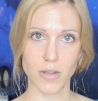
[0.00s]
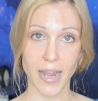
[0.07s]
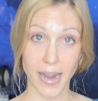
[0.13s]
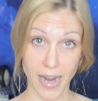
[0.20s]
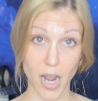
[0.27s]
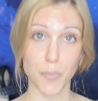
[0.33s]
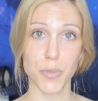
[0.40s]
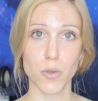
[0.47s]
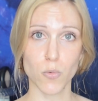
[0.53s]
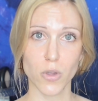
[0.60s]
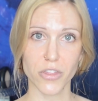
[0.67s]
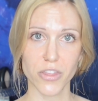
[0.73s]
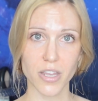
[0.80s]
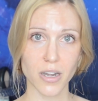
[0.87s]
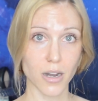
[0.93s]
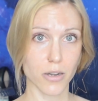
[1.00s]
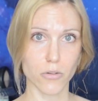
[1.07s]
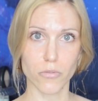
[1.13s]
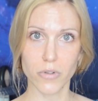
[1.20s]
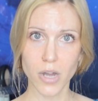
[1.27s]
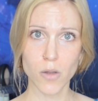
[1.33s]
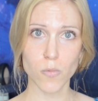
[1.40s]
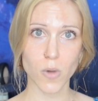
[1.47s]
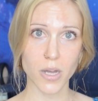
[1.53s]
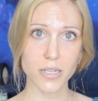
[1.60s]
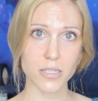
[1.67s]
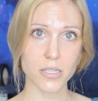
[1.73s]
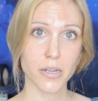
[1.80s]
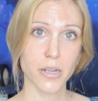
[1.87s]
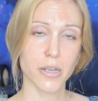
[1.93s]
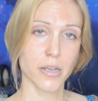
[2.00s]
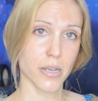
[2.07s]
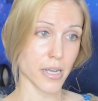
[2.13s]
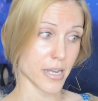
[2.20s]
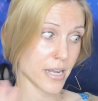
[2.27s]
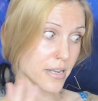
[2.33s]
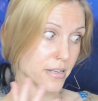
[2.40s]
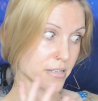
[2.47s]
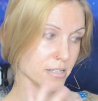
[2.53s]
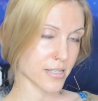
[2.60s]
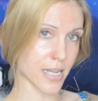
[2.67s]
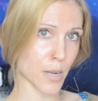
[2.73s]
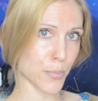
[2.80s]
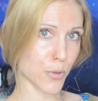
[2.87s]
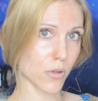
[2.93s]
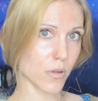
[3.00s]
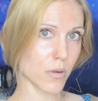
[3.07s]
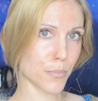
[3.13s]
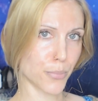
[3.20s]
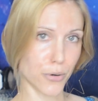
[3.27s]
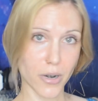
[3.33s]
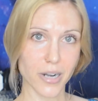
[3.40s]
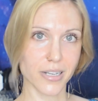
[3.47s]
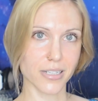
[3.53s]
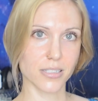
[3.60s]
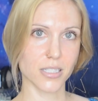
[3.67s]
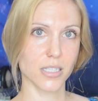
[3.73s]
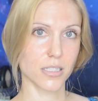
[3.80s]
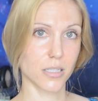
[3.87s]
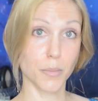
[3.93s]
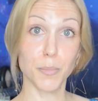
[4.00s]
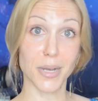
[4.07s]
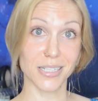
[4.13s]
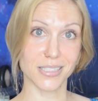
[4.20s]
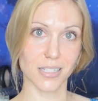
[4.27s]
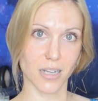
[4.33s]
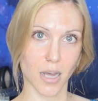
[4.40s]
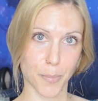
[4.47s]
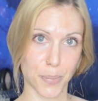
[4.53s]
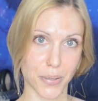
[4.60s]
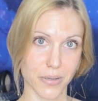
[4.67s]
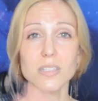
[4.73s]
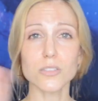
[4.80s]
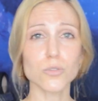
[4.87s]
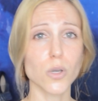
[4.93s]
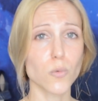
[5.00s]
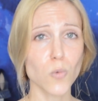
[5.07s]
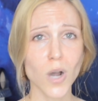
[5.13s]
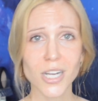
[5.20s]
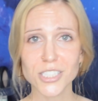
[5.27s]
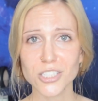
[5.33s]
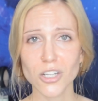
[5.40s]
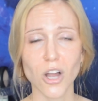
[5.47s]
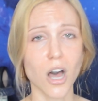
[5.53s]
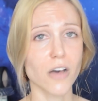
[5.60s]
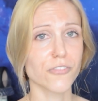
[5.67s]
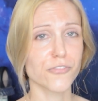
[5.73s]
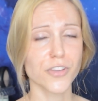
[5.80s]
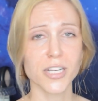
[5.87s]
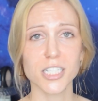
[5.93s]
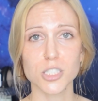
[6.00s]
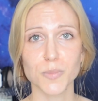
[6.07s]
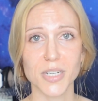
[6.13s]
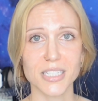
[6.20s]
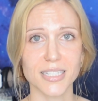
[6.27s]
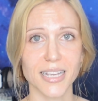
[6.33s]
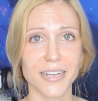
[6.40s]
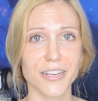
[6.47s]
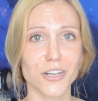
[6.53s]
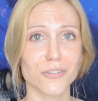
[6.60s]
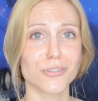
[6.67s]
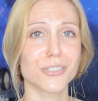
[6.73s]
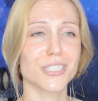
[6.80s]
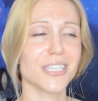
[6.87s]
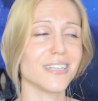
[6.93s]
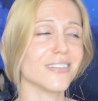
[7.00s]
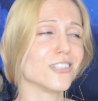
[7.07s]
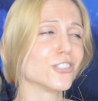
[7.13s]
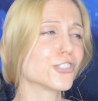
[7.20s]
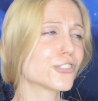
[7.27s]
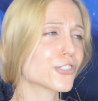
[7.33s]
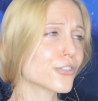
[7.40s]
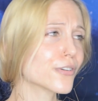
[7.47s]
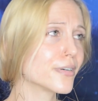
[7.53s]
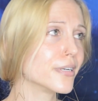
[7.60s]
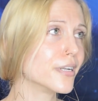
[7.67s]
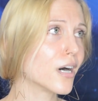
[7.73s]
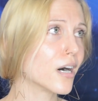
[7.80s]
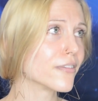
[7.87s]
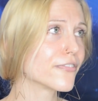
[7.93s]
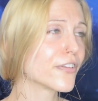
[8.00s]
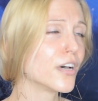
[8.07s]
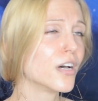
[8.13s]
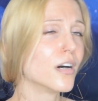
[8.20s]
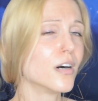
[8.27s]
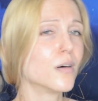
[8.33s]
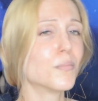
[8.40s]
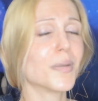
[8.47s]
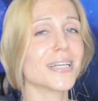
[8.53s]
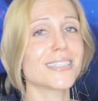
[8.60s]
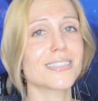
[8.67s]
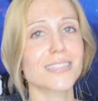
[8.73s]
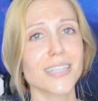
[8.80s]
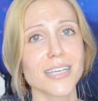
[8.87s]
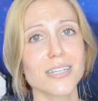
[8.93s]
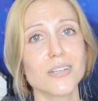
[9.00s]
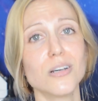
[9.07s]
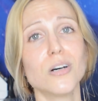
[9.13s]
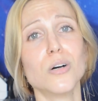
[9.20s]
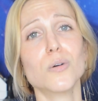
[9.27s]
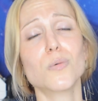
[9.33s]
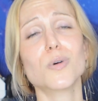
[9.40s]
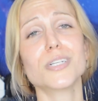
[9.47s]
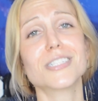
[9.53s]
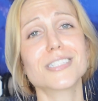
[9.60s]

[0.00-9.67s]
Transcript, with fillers: happy with it. I do not want a sample product to mess it up. So I washed it off, finished my skincare routine, and sure enough, my skin was